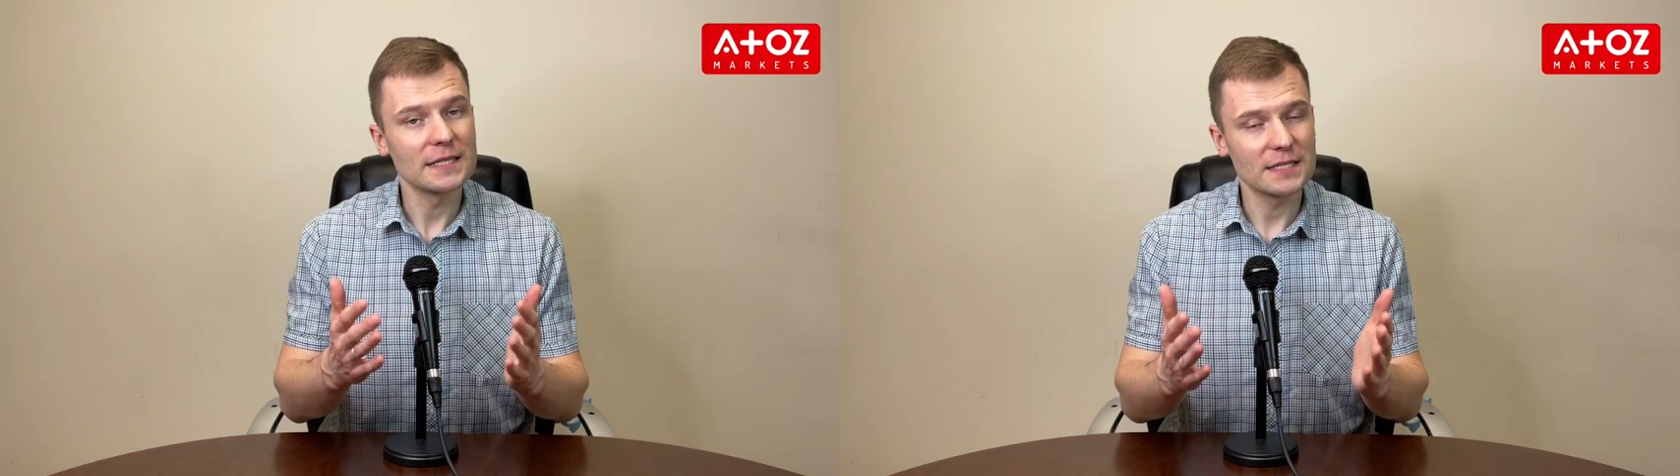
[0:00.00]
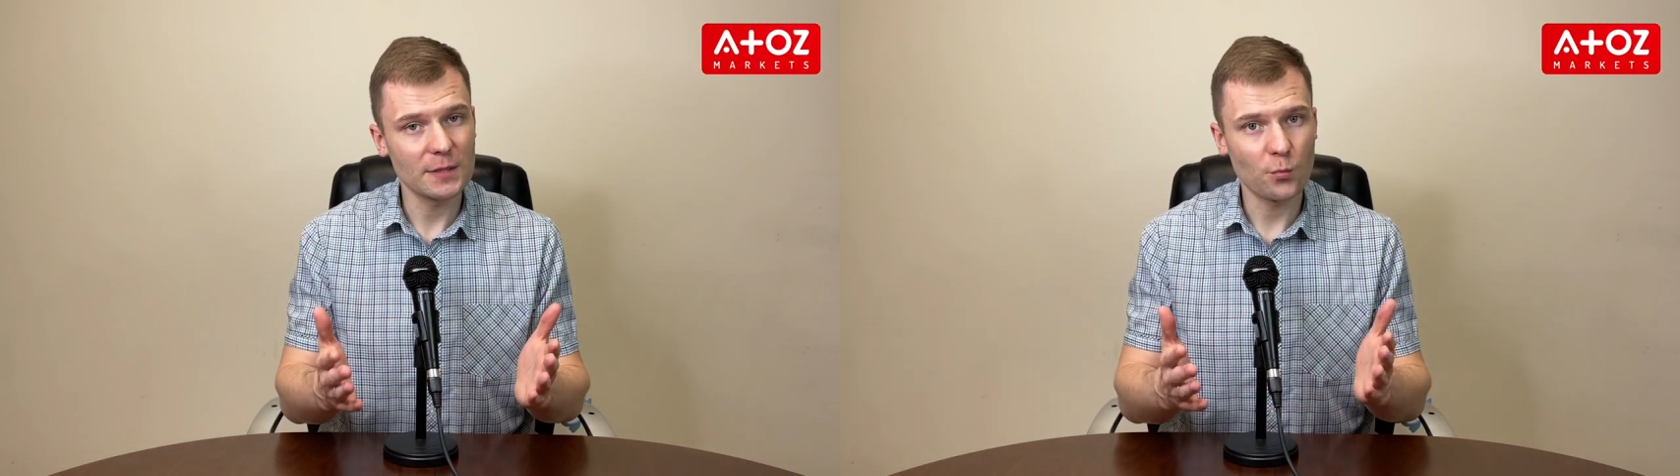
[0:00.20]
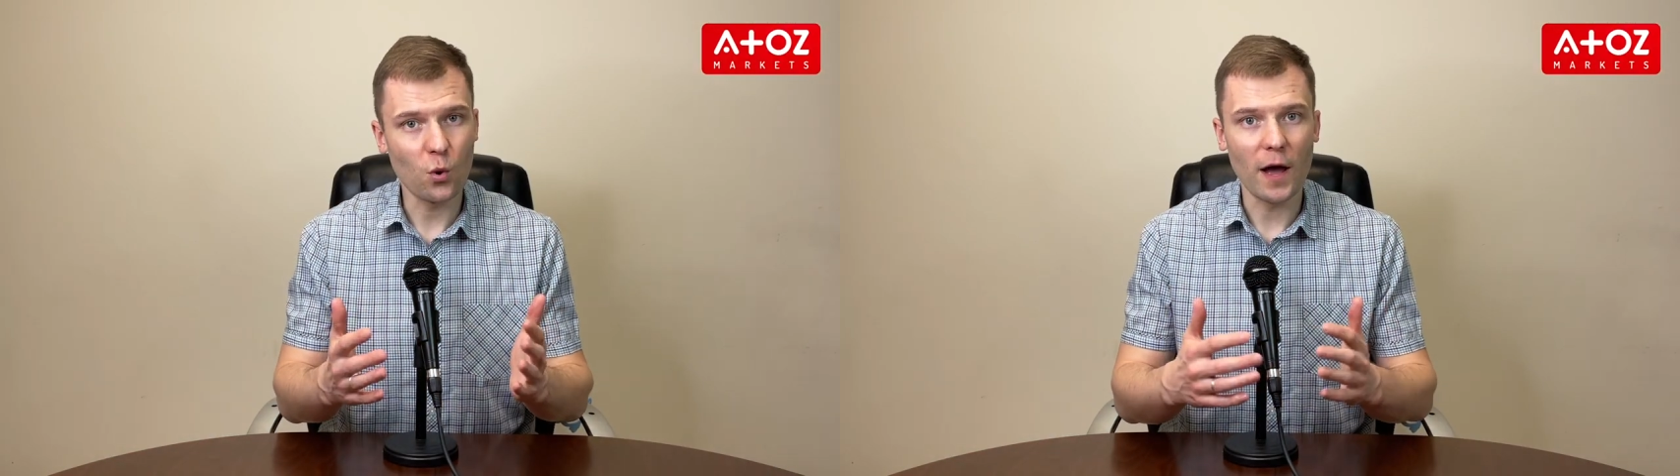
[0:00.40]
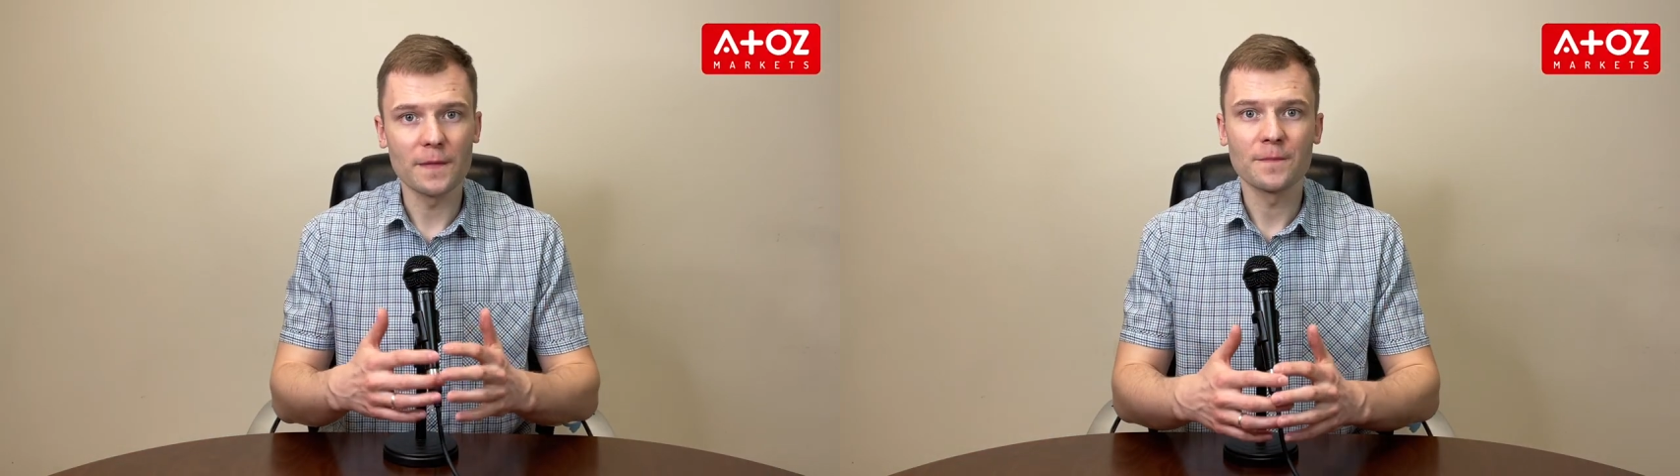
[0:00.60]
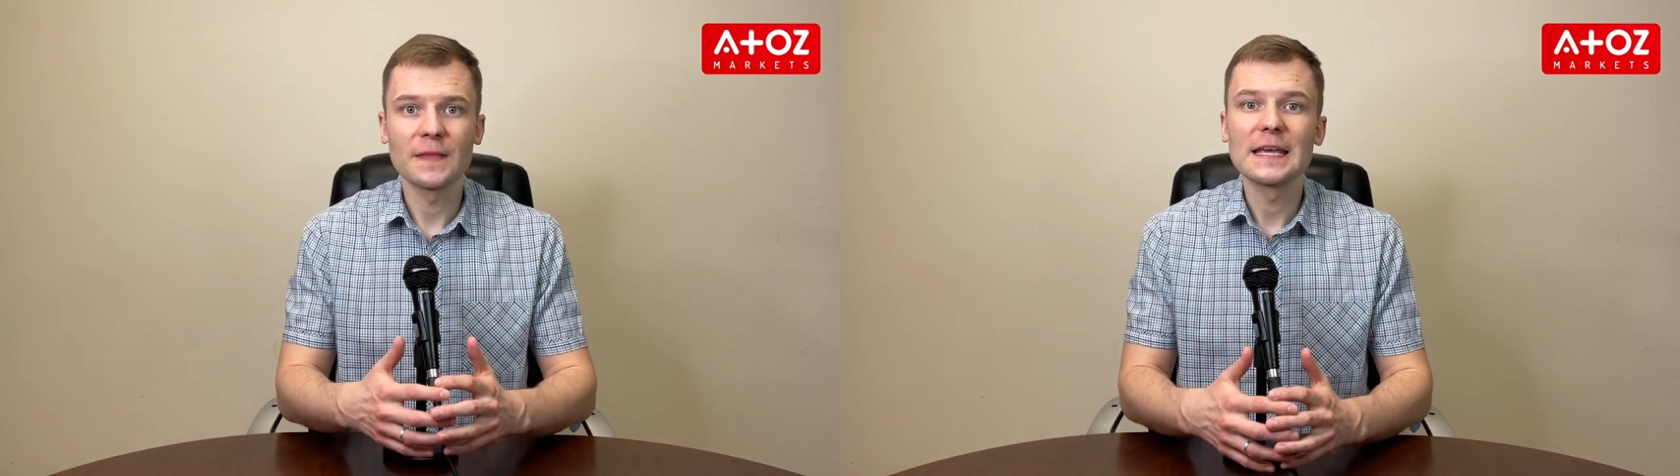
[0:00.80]
Tip
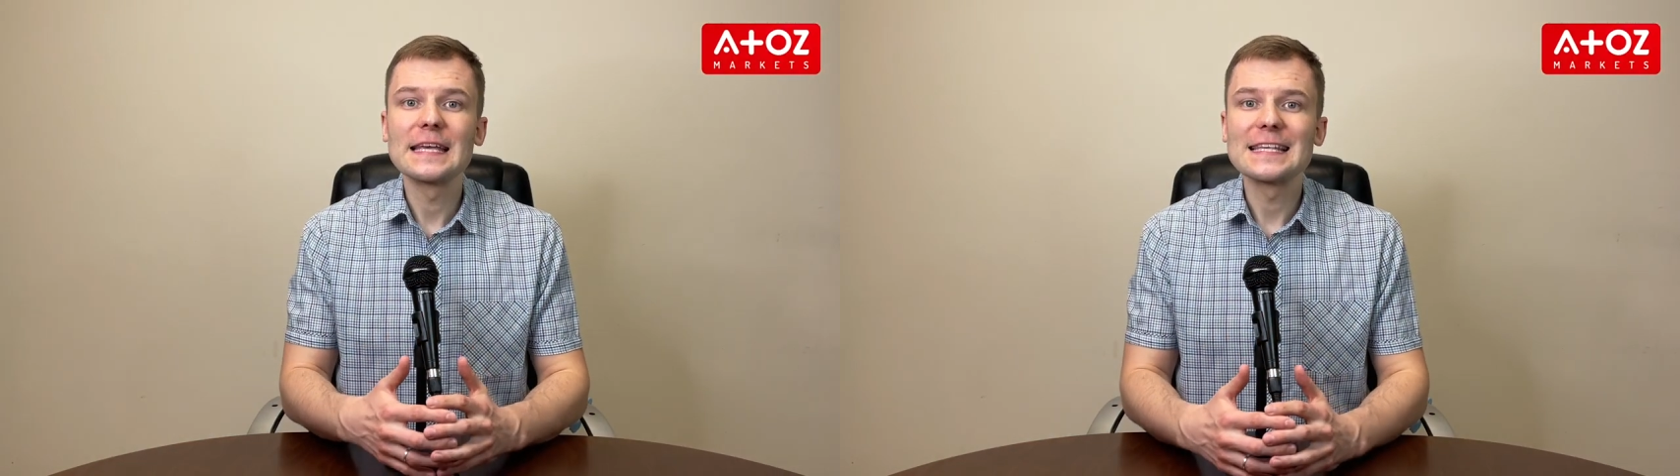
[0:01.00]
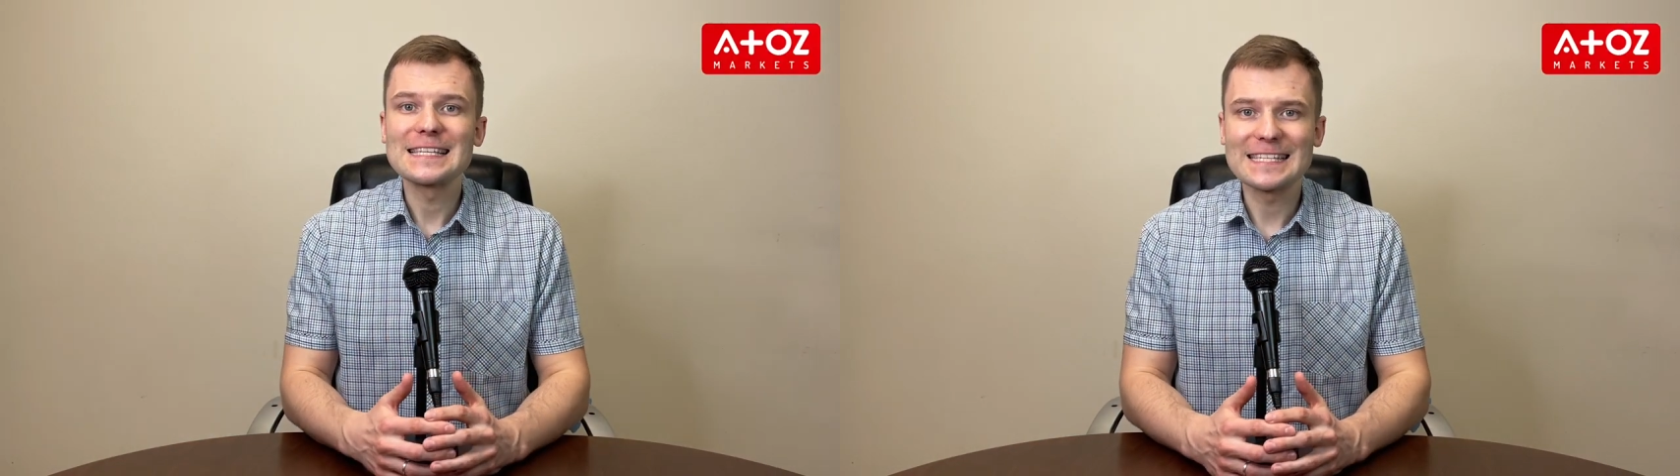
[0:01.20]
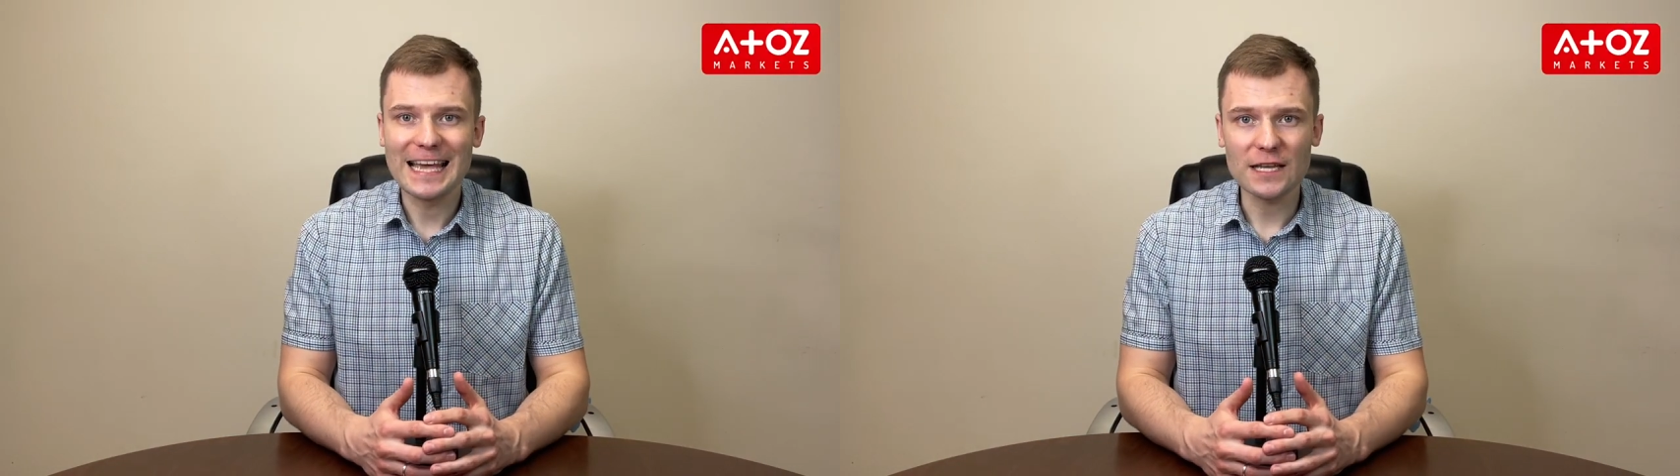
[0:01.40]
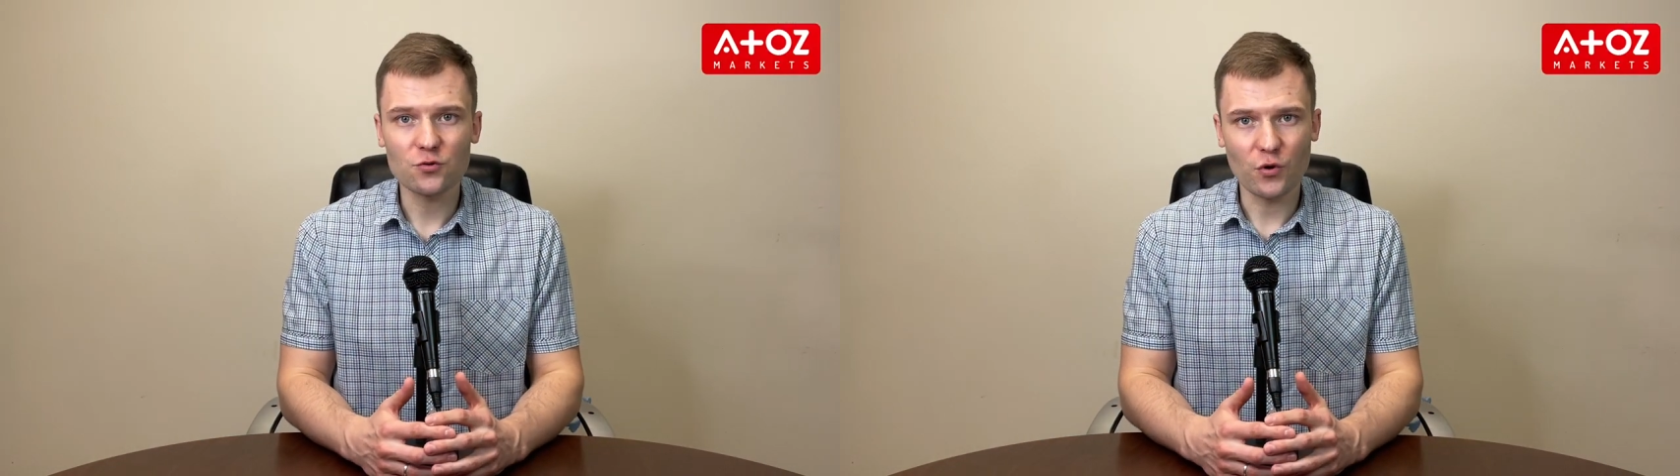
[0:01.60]
1 set